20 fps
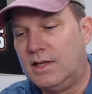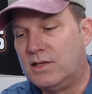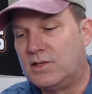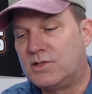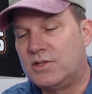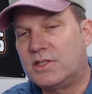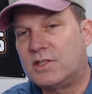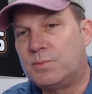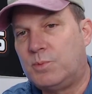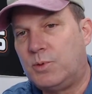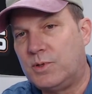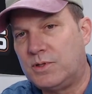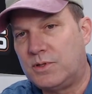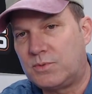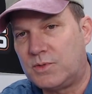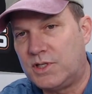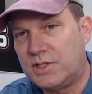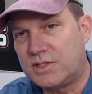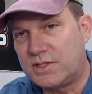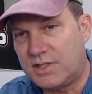
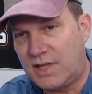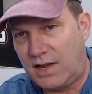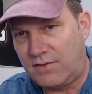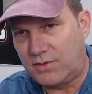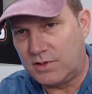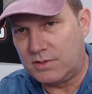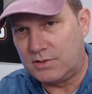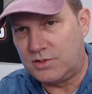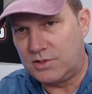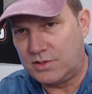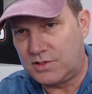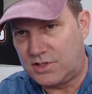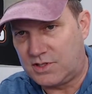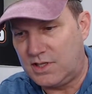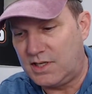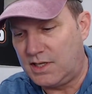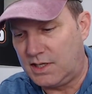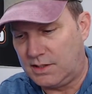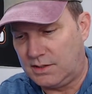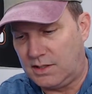6.37, just
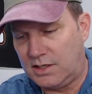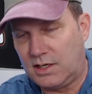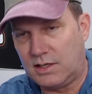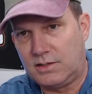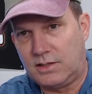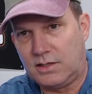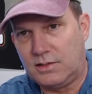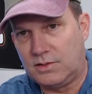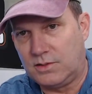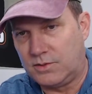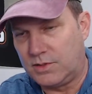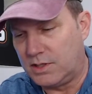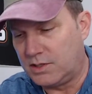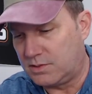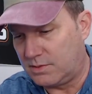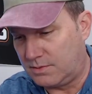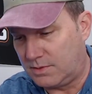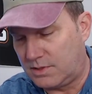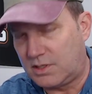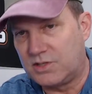sitting there, you know,
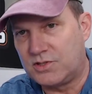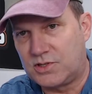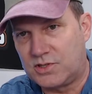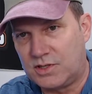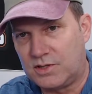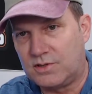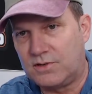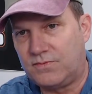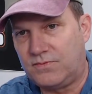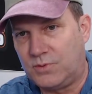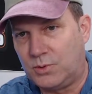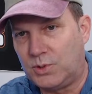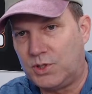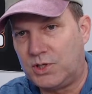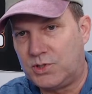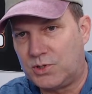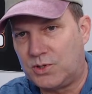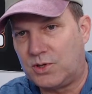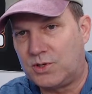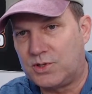is considered fully
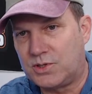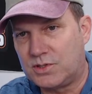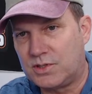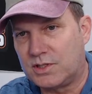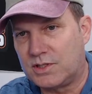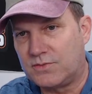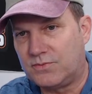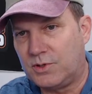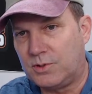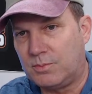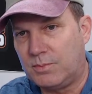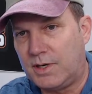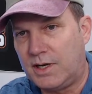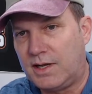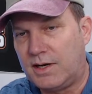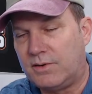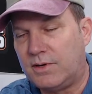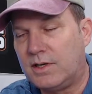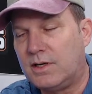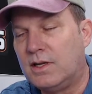charged 6-volt
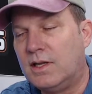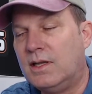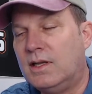battery.